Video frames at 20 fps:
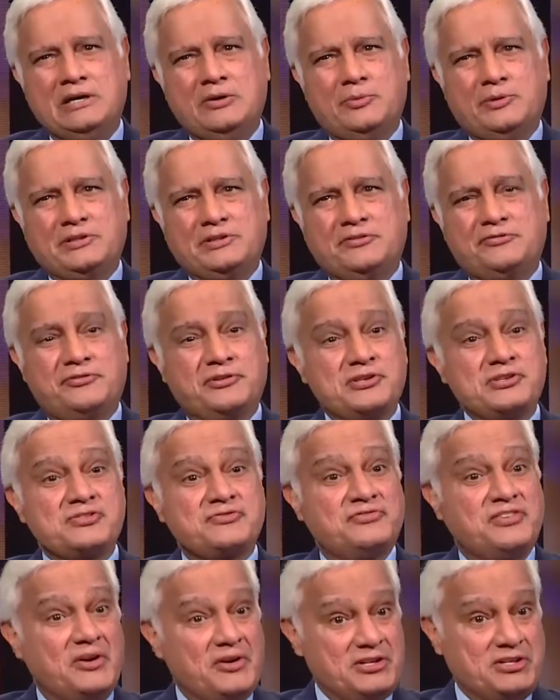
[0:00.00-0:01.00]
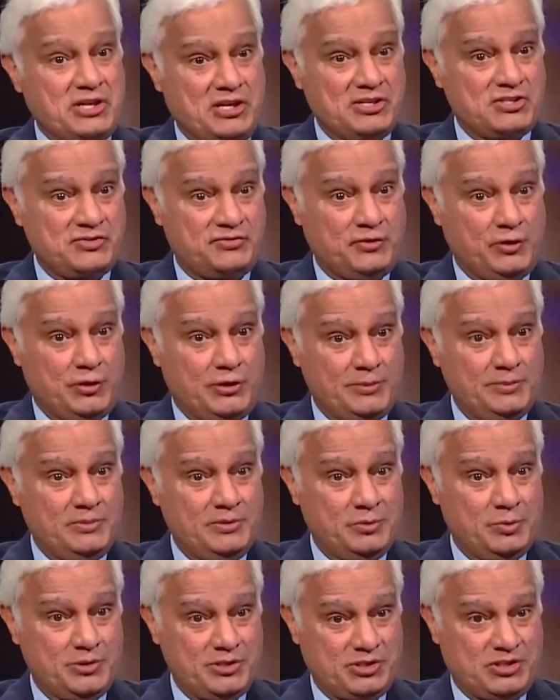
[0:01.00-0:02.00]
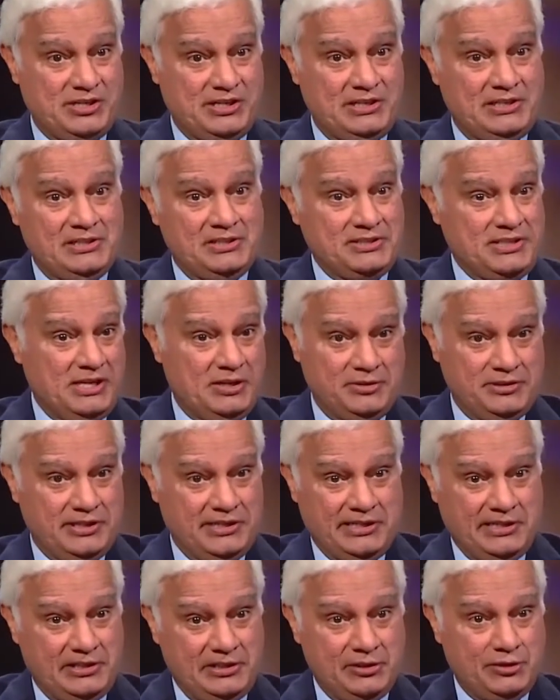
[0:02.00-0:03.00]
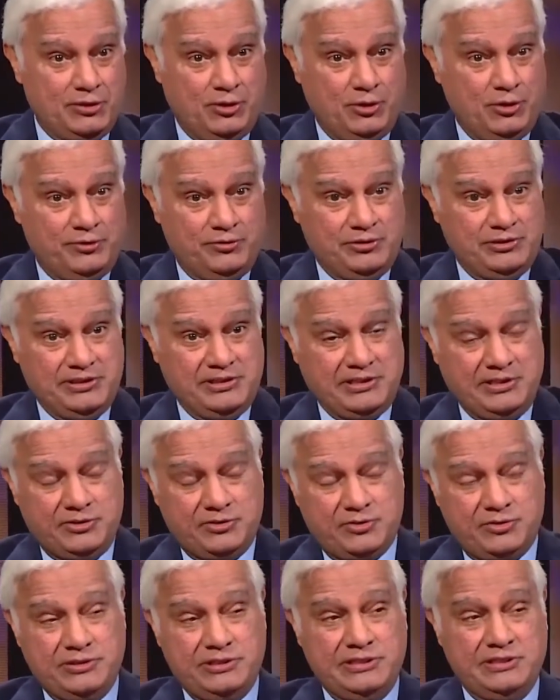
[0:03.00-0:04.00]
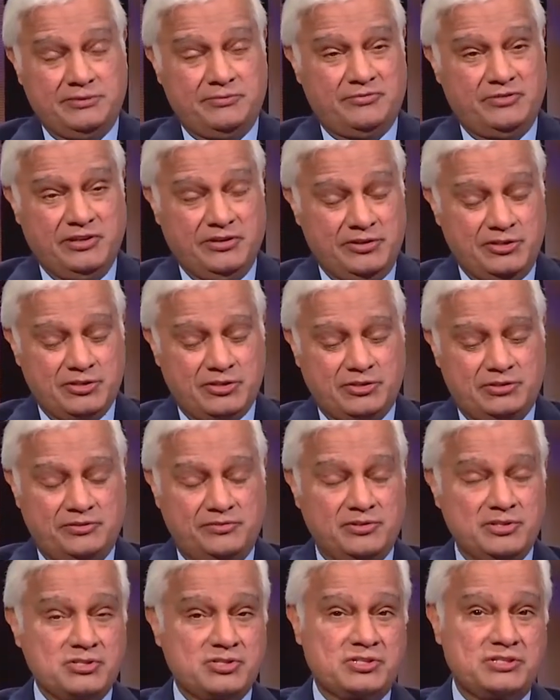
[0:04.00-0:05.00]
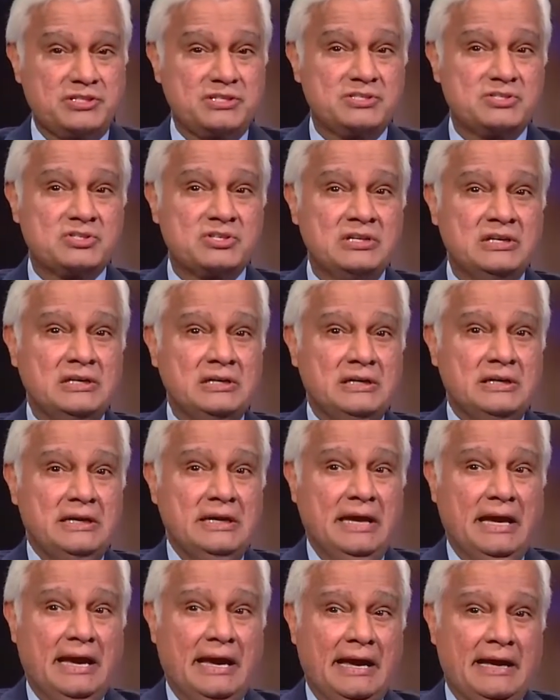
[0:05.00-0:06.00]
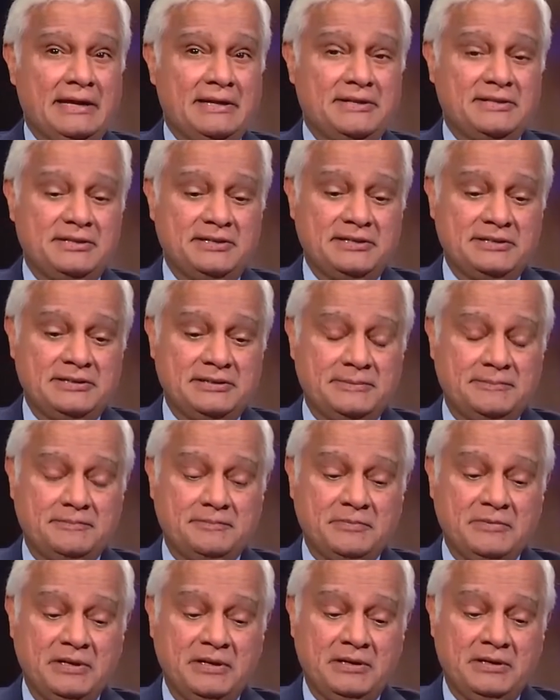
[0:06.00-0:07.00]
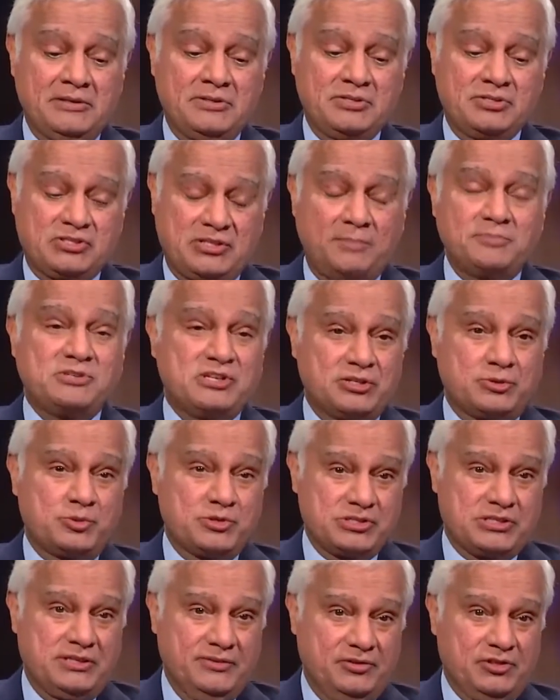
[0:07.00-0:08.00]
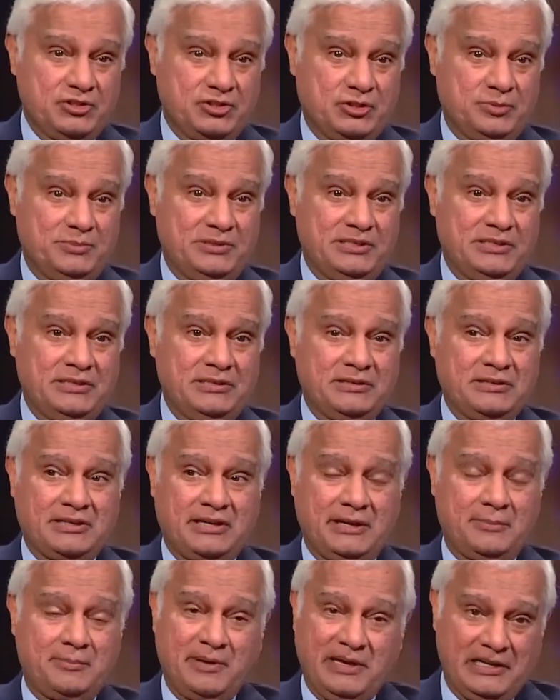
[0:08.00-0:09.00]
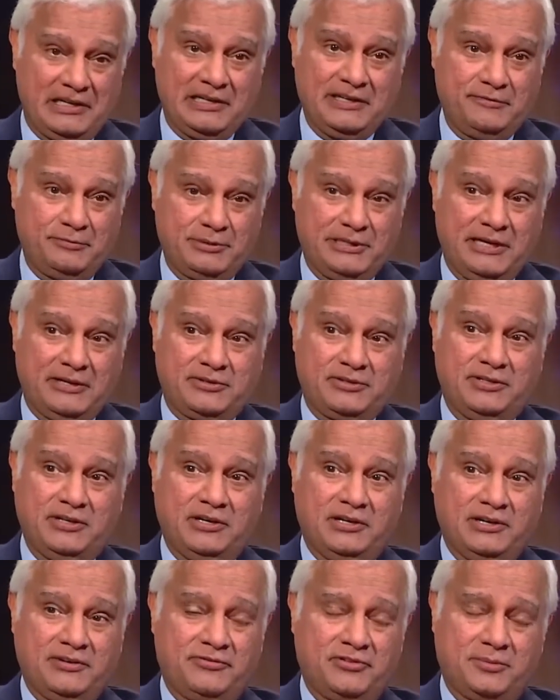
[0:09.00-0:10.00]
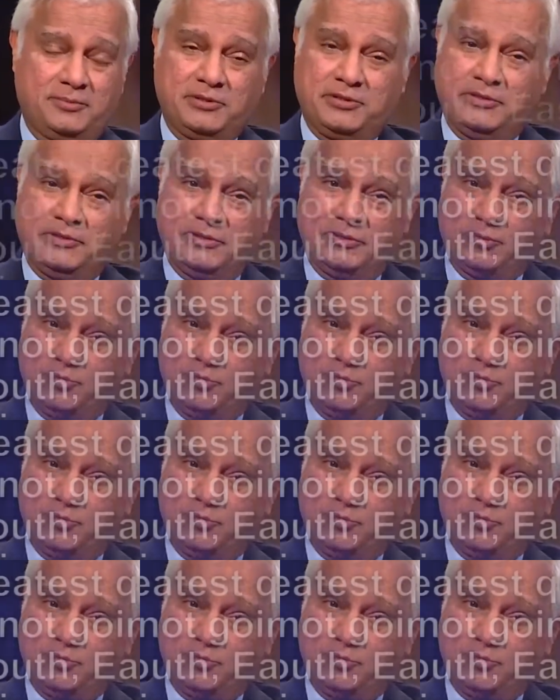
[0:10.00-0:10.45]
when the first Veritas Forum was held. Now they're held all over the country in various universities. And the subject was given to me, can man live without God? From the